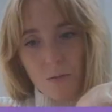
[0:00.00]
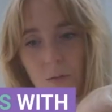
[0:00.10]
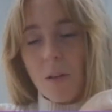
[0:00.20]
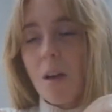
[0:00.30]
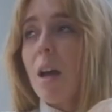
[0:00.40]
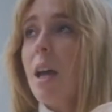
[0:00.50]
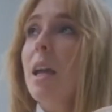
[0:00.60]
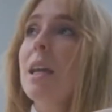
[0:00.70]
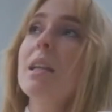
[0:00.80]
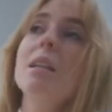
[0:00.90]

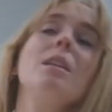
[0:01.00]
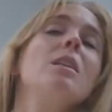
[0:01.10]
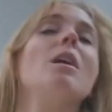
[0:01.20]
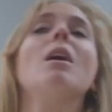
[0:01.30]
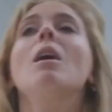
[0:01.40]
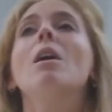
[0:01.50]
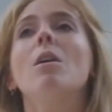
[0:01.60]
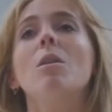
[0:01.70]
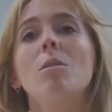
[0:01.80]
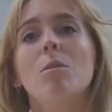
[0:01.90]
Setting up a pet sitting
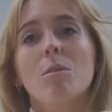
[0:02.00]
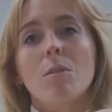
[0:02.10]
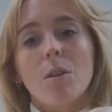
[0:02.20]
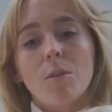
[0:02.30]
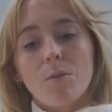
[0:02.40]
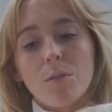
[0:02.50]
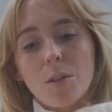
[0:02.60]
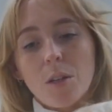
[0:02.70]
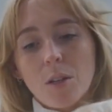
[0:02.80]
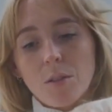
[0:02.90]
service comes with
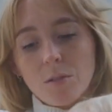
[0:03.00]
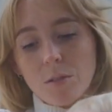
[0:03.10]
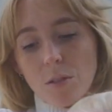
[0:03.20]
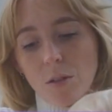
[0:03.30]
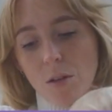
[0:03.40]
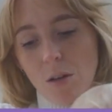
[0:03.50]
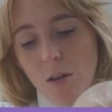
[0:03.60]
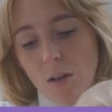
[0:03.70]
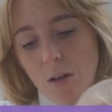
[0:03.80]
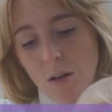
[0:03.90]
minimal costs,
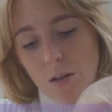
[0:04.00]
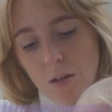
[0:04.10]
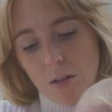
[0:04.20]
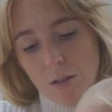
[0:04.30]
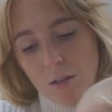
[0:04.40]
especially for in-home